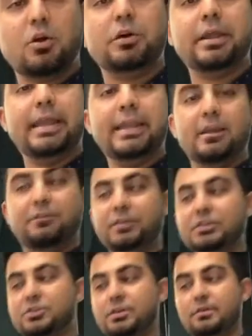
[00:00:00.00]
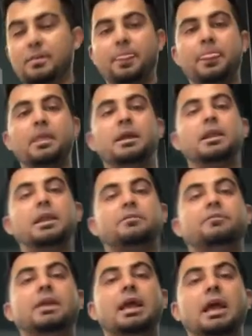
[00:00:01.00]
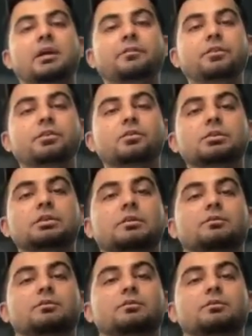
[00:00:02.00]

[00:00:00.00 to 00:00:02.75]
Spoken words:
or inefficient. Like we have to know